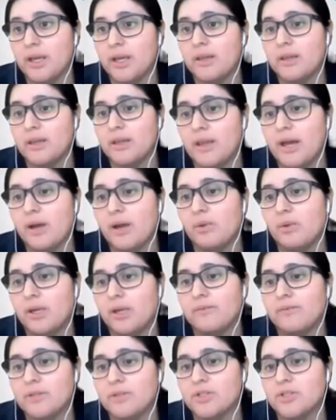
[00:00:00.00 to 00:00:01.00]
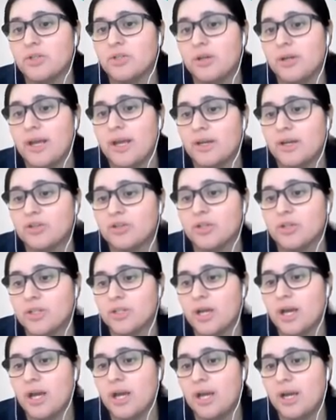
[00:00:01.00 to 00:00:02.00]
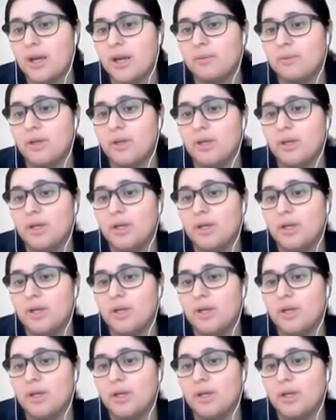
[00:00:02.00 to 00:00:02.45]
And then that will give the student extra time